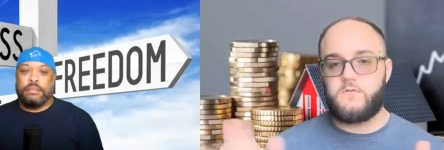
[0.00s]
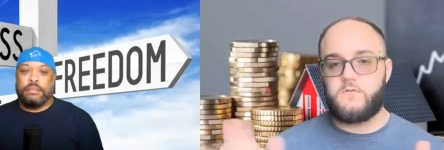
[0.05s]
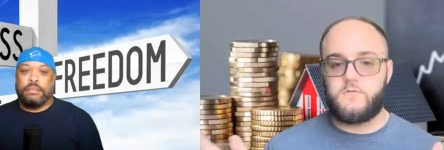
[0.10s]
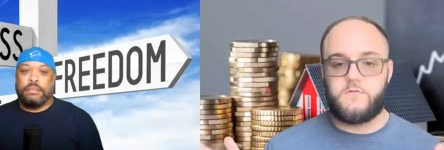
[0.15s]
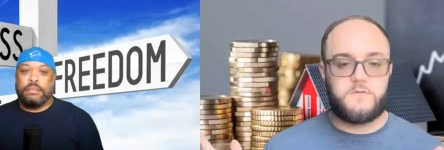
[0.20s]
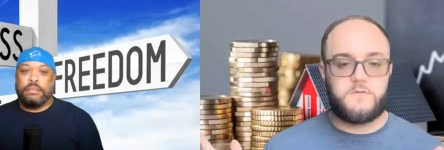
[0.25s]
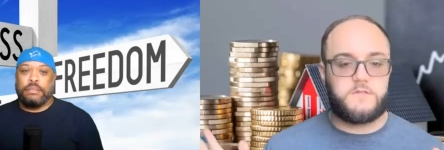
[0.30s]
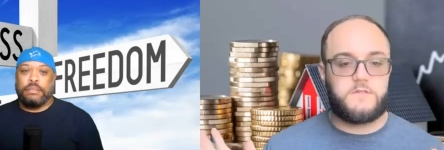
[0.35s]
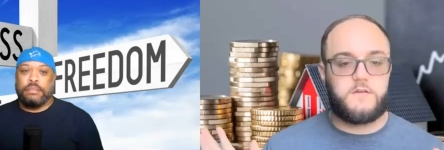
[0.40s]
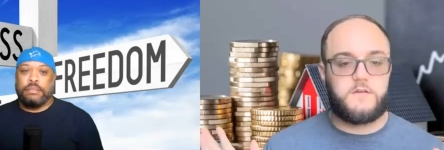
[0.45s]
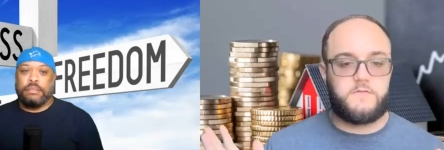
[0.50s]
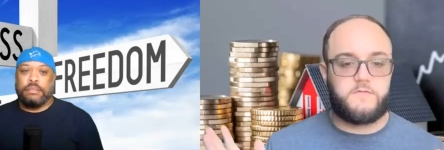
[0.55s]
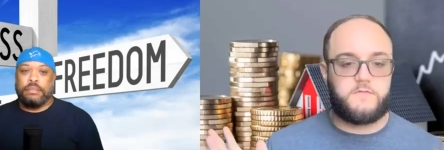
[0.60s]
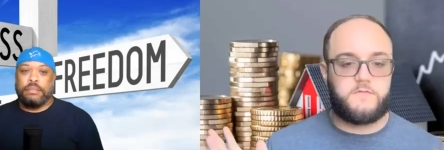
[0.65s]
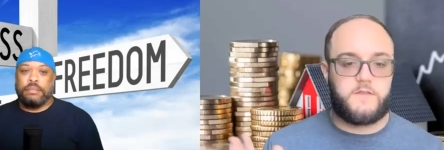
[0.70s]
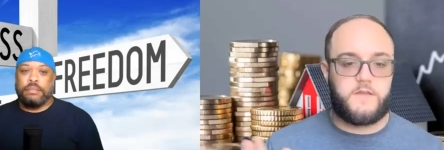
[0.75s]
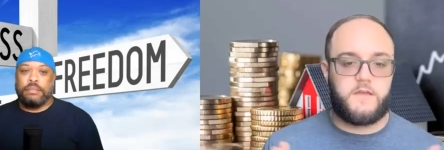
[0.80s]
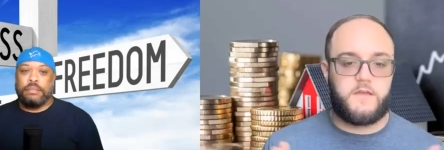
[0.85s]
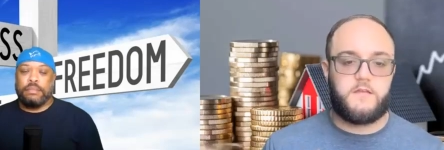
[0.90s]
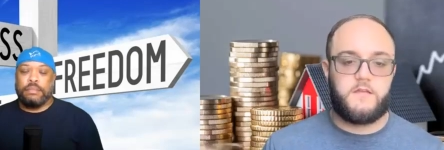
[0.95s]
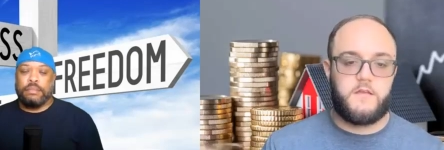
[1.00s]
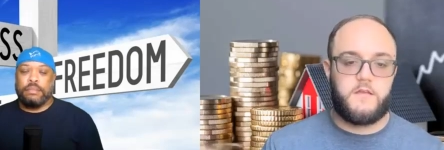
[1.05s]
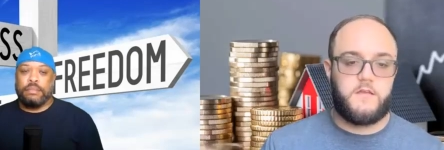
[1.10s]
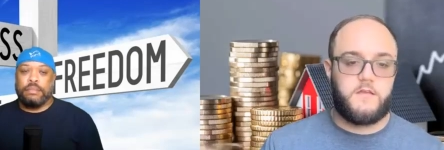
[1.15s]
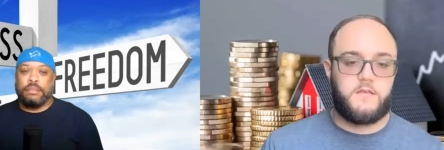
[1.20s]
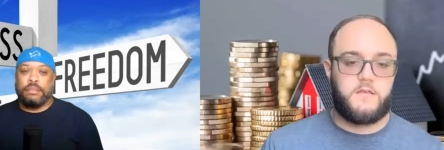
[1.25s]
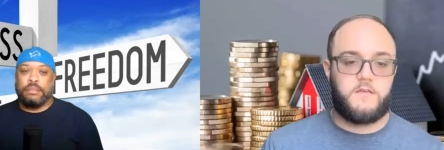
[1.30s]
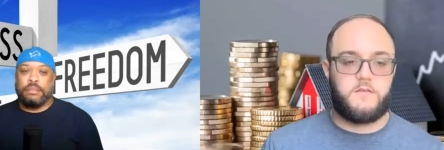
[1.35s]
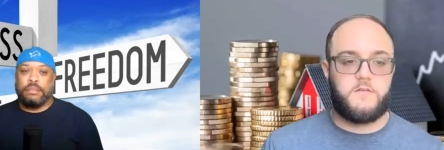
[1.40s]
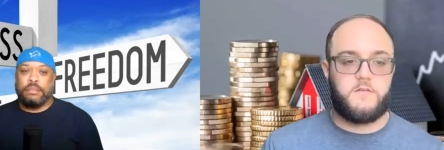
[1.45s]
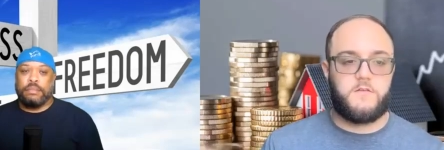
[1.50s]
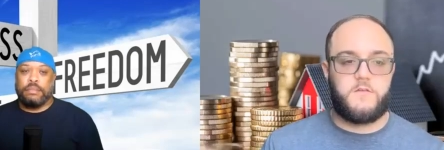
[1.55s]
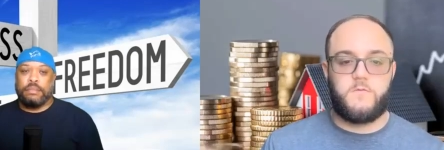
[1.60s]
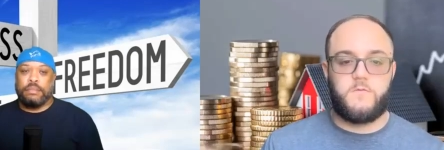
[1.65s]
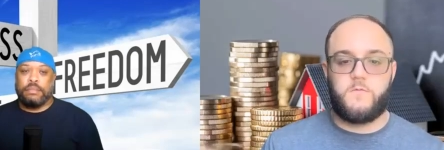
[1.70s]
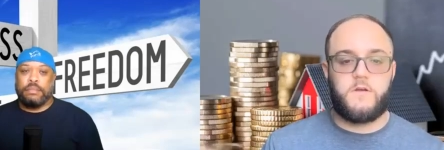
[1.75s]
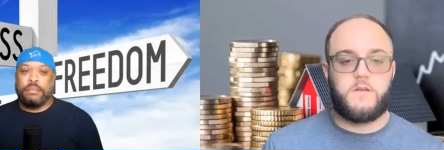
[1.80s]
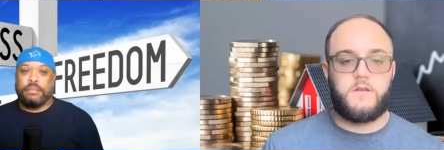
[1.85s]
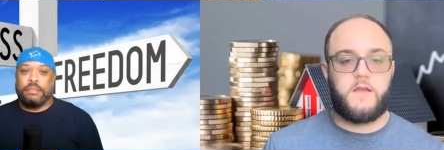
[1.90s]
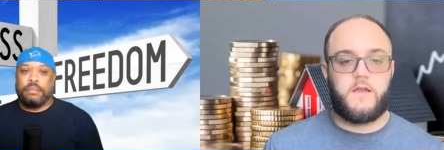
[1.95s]
Speaker 1: cool stuff that, you
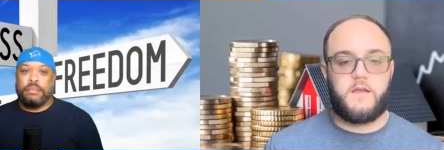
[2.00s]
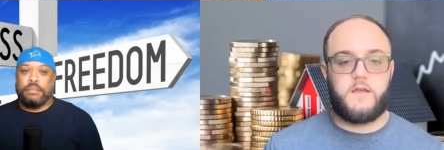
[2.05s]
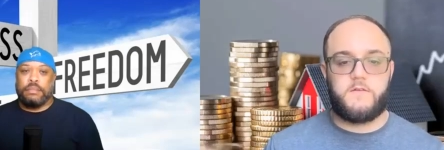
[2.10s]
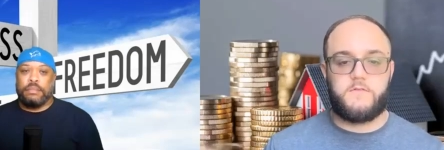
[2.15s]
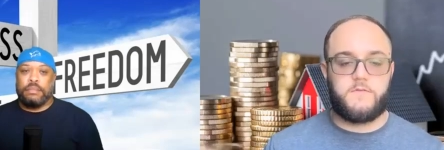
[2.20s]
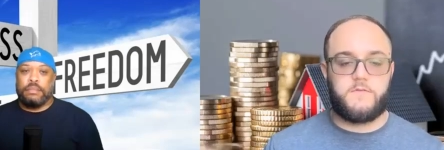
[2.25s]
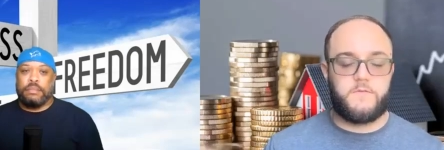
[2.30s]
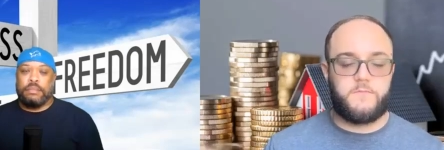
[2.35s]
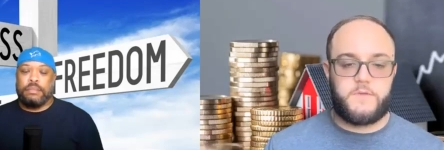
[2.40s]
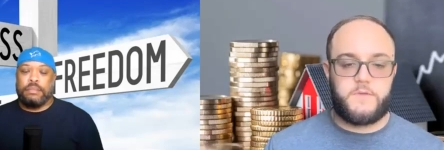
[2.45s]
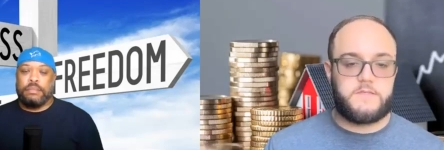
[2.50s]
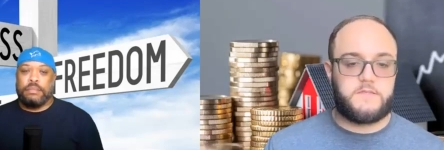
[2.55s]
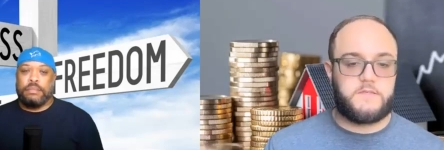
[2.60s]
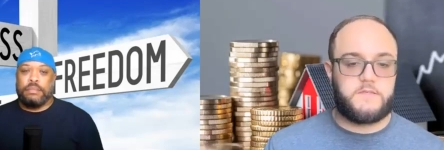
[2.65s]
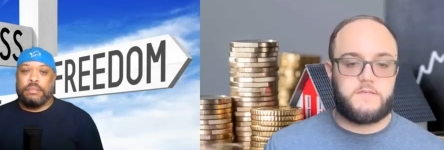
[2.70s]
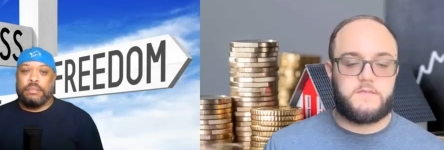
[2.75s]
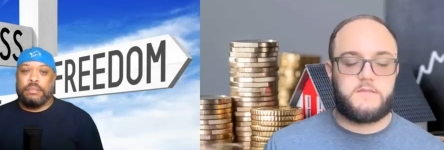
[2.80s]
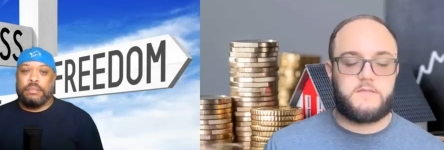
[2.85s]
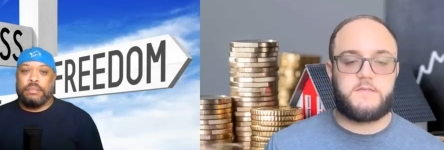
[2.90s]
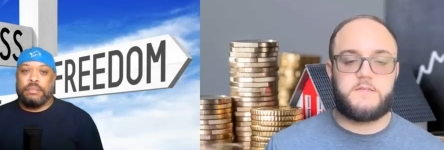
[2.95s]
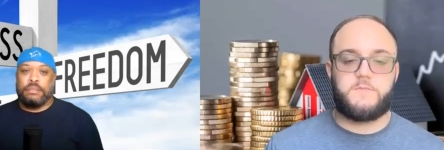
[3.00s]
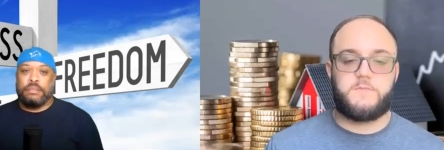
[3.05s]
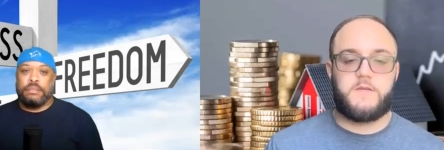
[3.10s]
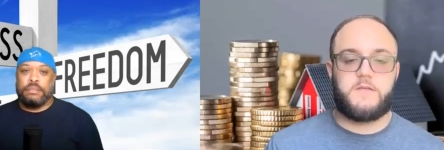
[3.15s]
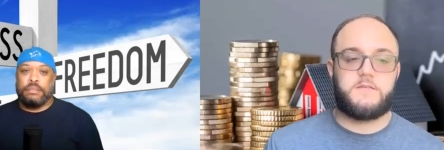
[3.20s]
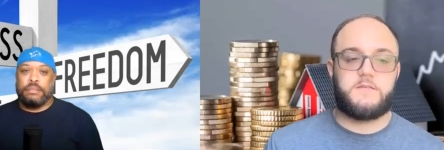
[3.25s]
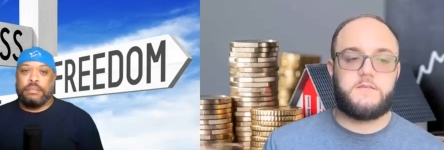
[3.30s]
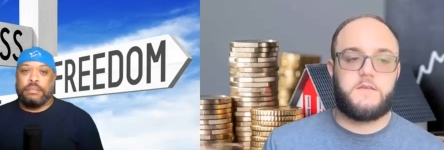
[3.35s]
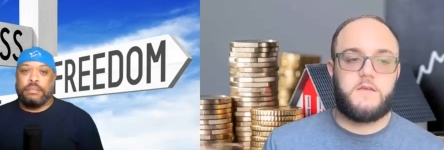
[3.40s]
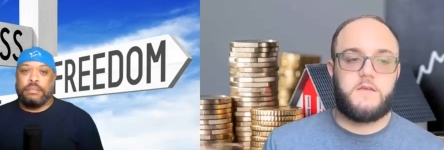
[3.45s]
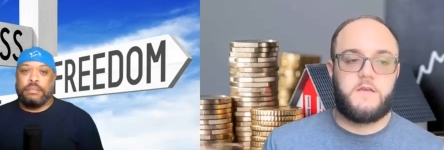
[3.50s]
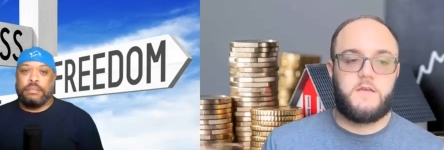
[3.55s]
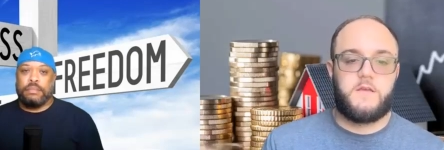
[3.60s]
want out of a business expense.